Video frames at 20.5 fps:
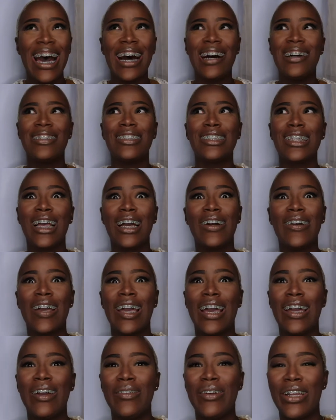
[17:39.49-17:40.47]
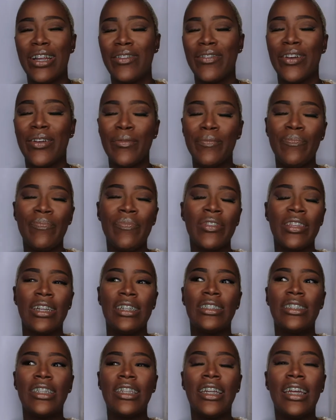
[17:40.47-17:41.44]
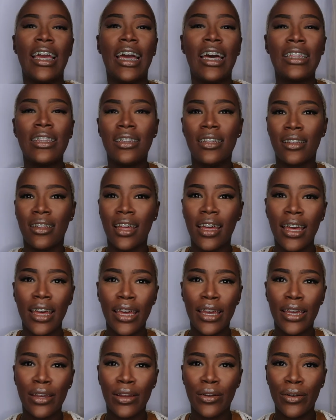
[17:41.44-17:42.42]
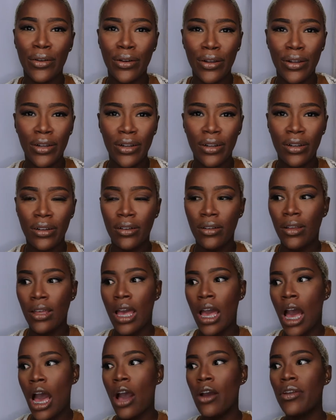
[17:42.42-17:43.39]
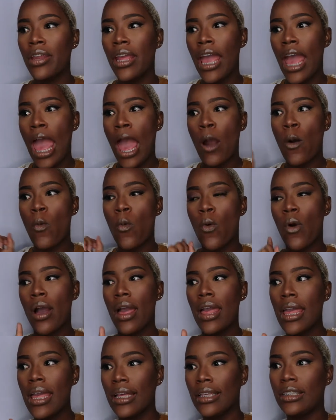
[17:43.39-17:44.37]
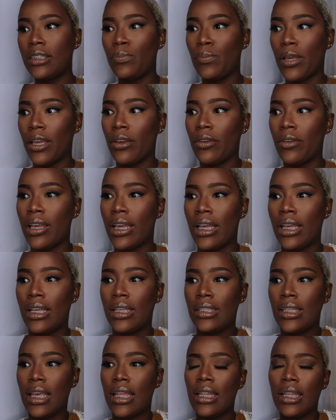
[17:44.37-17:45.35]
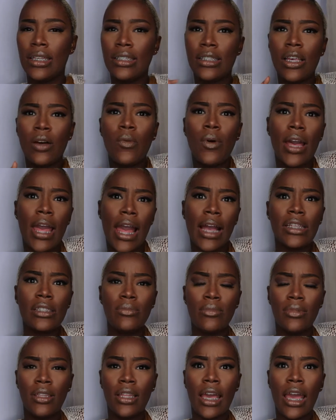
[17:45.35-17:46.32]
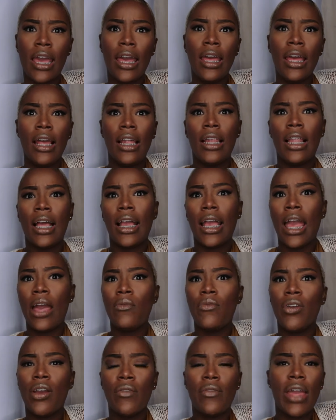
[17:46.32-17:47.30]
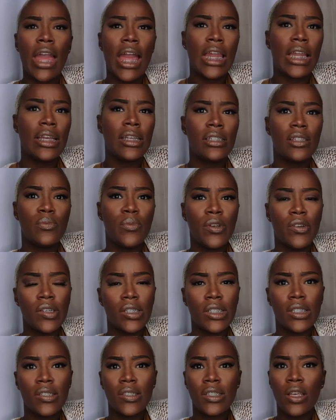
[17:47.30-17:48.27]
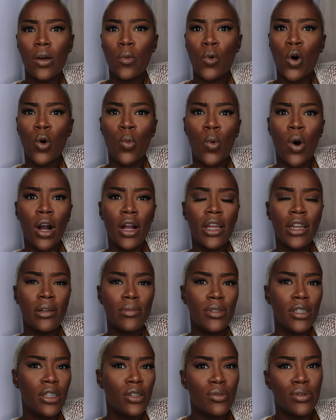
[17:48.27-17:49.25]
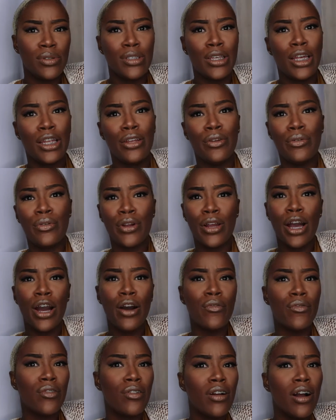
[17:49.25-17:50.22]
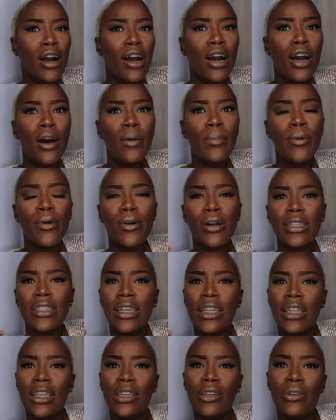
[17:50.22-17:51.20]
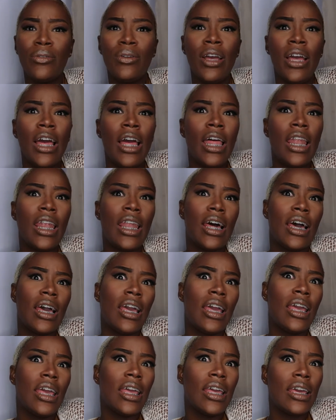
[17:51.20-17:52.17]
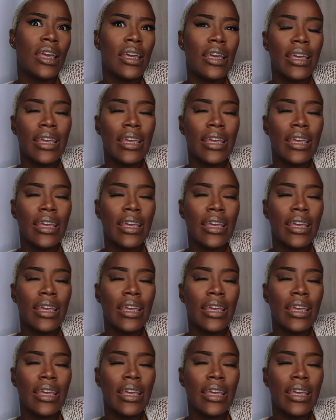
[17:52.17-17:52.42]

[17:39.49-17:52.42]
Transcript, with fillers: I was just like, okay, whatever. So then after that, girl, I only had one experience. And then someone asked me that, like, have you ever had experience of someone walking up to you and telling you to cover up or telling you, like,